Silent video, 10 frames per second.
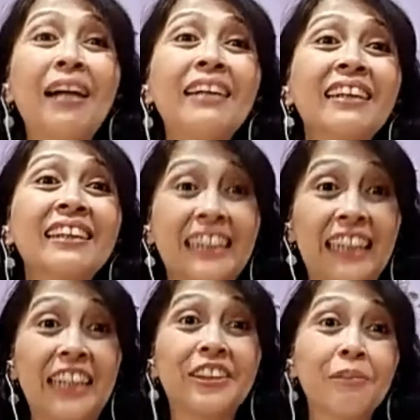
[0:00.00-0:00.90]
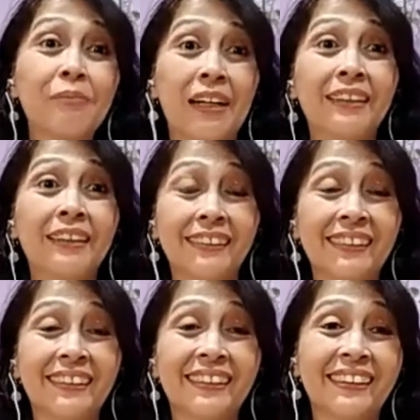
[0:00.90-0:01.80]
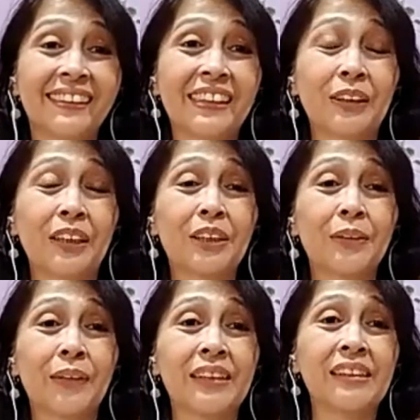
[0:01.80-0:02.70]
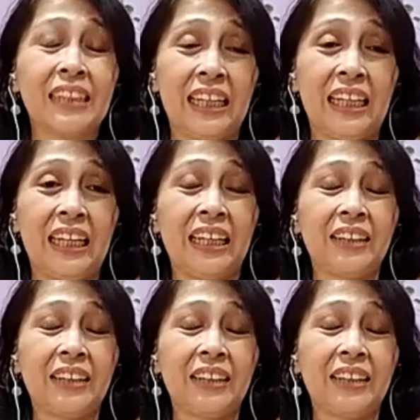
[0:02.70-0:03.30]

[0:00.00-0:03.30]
is an angel month. So the 28,